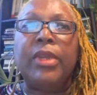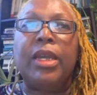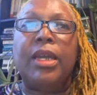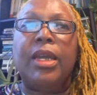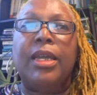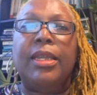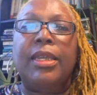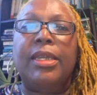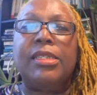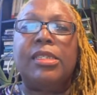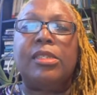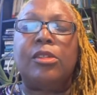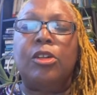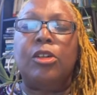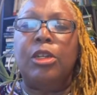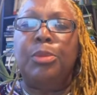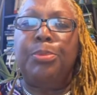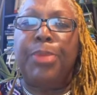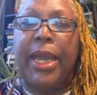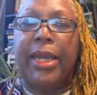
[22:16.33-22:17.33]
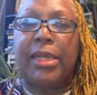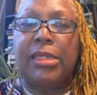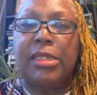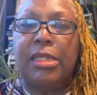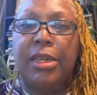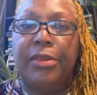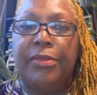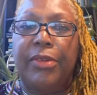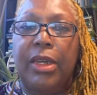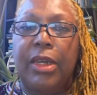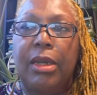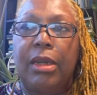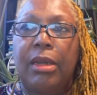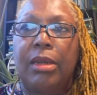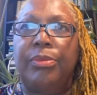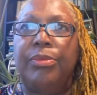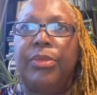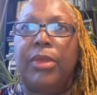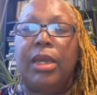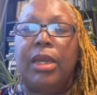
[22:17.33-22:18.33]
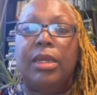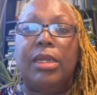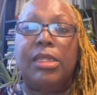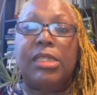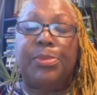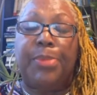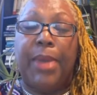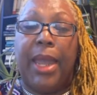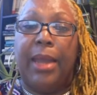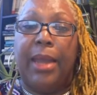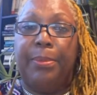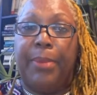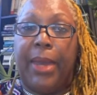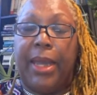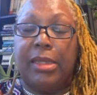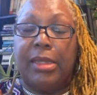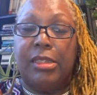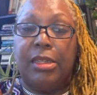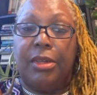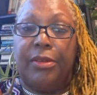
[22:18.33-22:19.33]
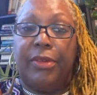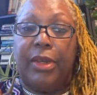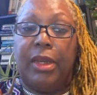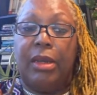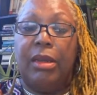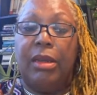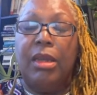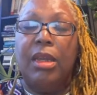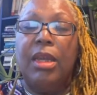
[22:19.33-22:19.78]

and it's good bacteria and it's bad bacteria,